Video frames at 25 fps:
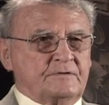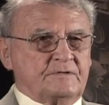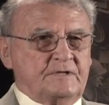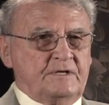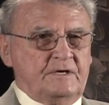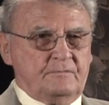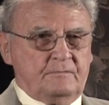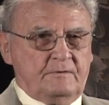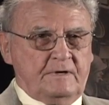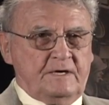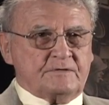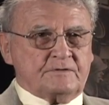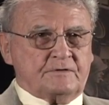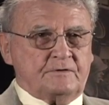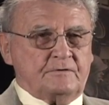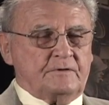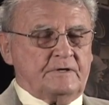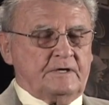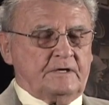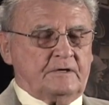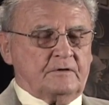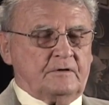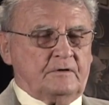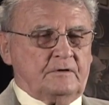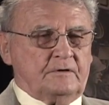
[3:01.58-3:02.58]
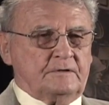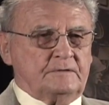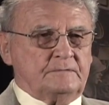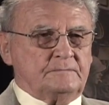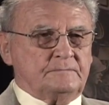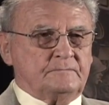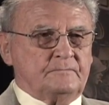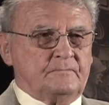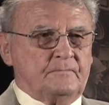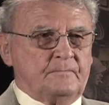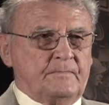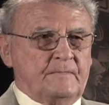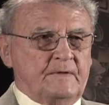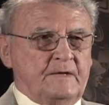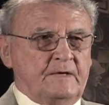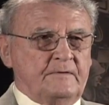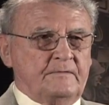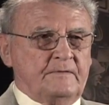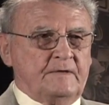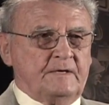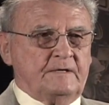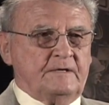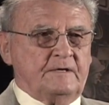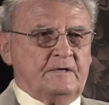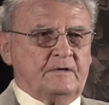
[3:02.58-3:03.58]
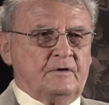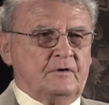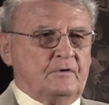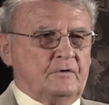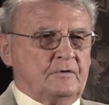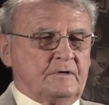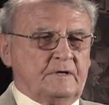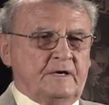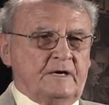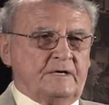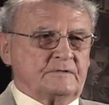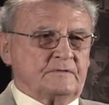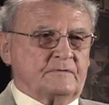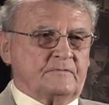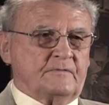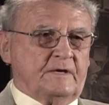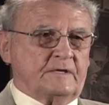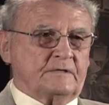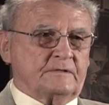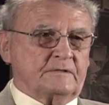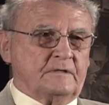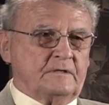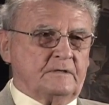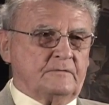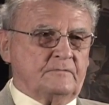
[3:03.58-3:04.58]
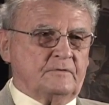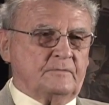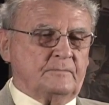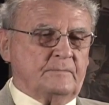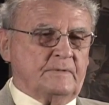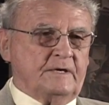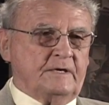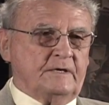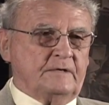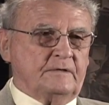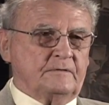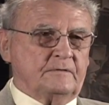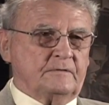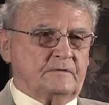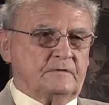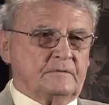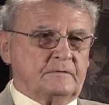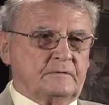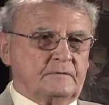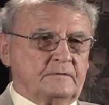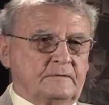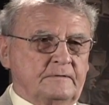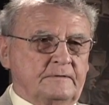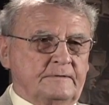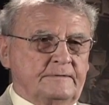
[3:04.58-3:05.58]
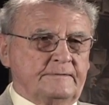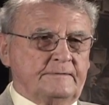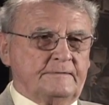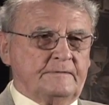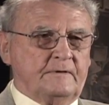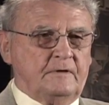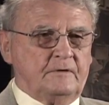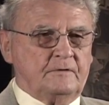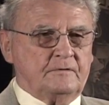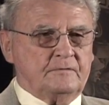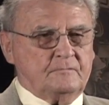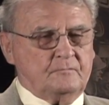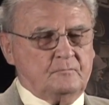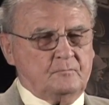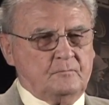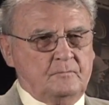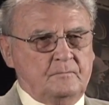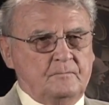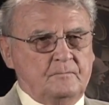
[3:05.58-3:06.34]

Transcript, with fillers: sea rescue, they called it. And they did all kinds of things, delivered mail, uh, hauled. Did they